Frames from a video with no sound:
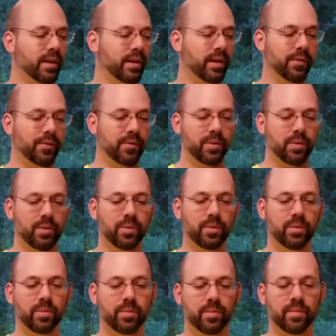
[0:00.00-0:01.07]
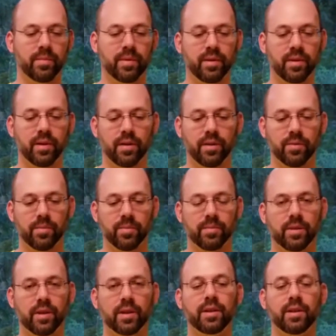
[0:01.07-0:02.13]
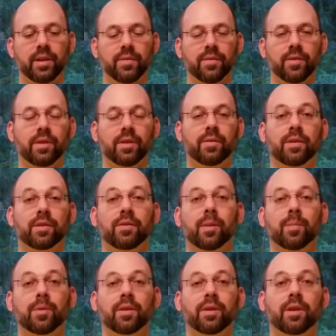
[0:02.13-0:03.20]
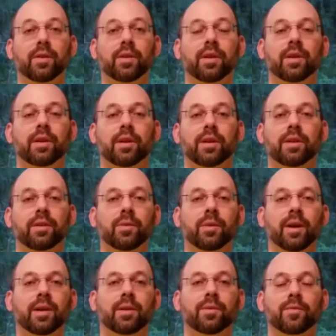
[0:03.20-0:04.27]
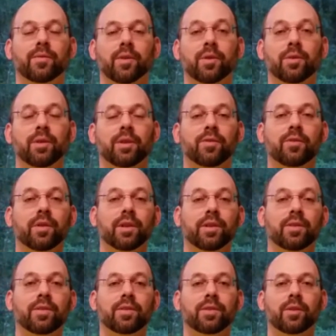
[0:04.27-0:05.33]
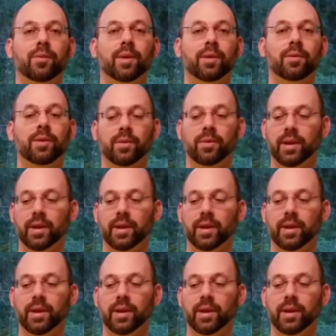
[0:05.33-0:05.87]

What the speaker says: If you are lucky enough to live in a tropical area and you have coconut trees around you,